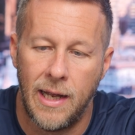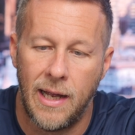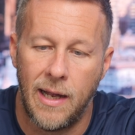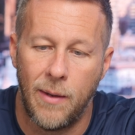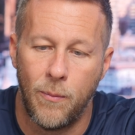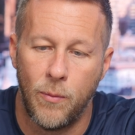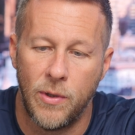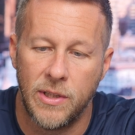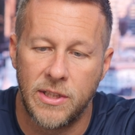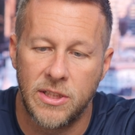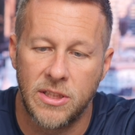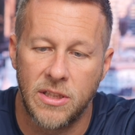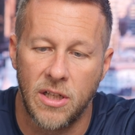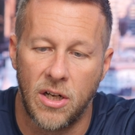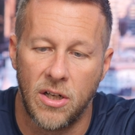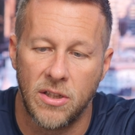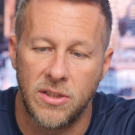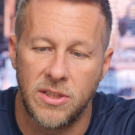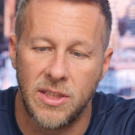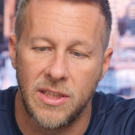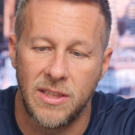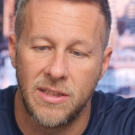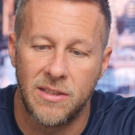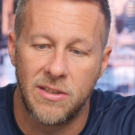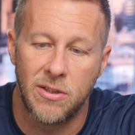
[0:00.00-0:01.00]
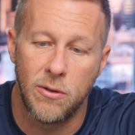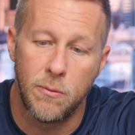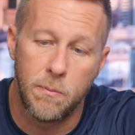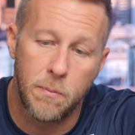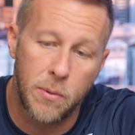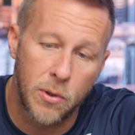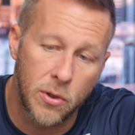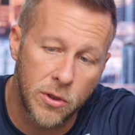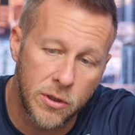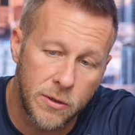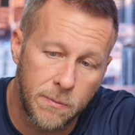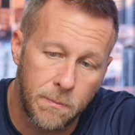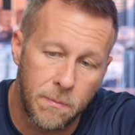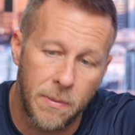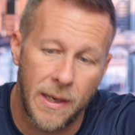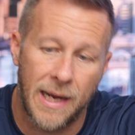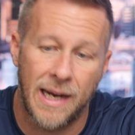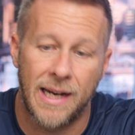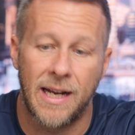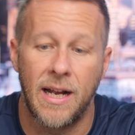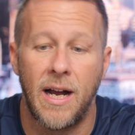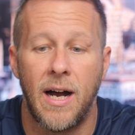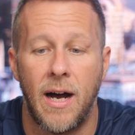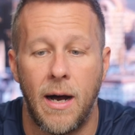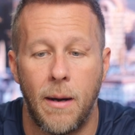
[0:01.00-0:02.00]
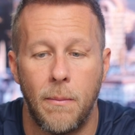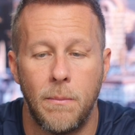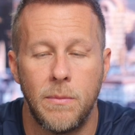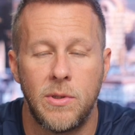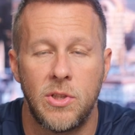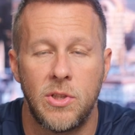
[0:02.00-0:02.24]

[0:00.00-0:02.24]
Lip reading: and we're starting to push back up